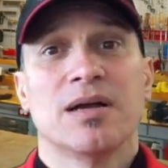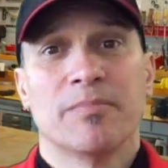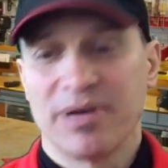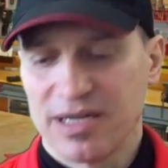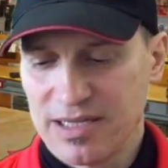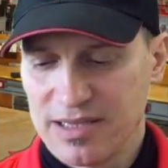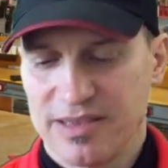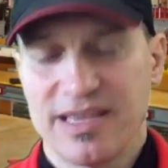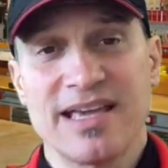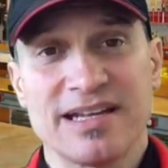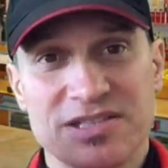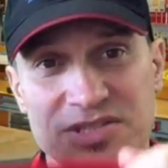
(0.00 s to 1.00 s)
But
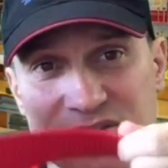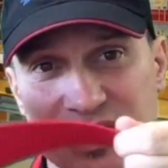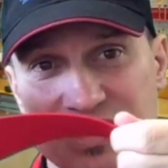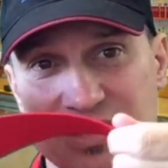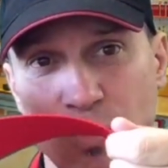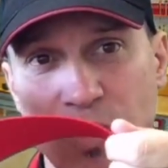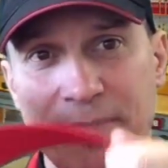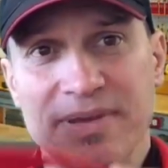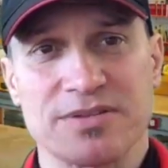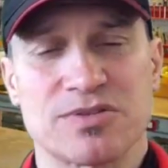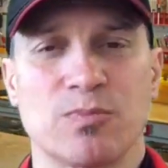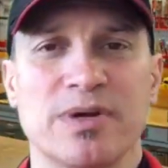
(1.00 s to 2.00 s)
then it's just the
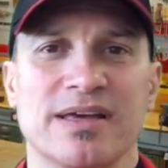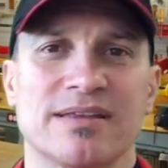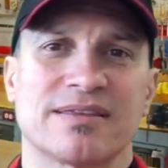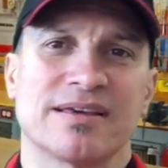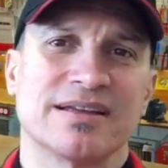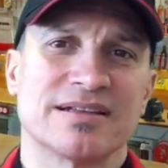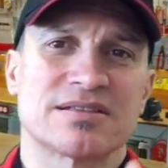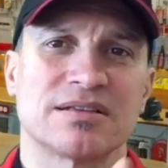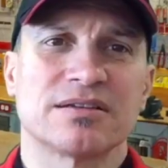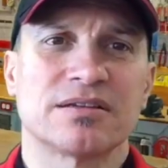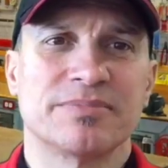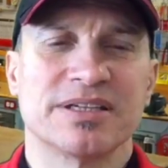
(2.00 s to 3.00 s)
webbing's width, and it's a
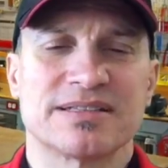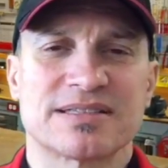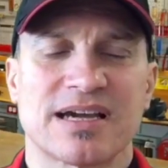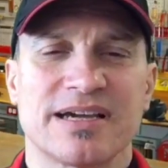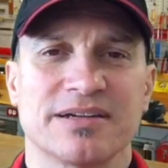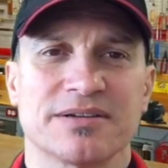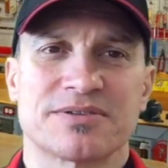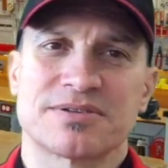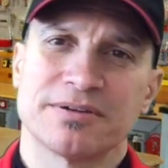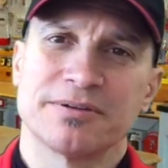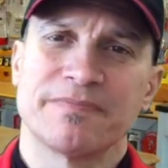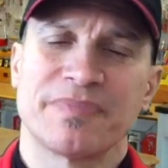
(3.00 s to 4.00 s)
little bit tighter,
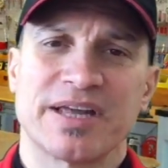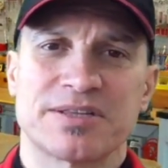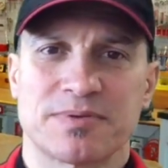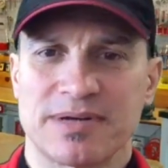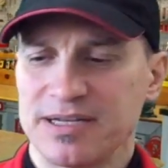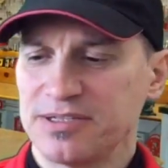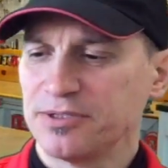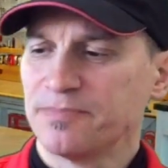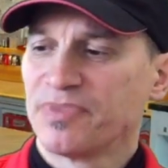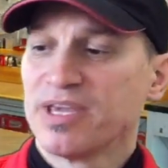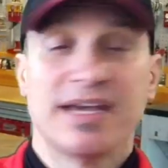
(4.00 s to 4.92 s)
so that's what I do.